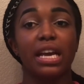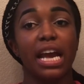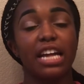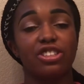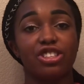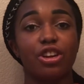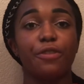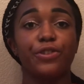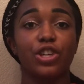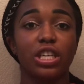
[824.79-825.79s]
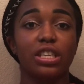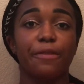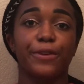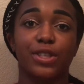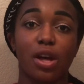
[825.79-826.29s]
And to know if you're good enough
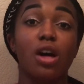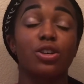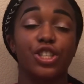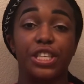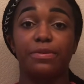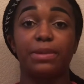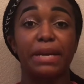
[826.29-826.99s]
for scholarships,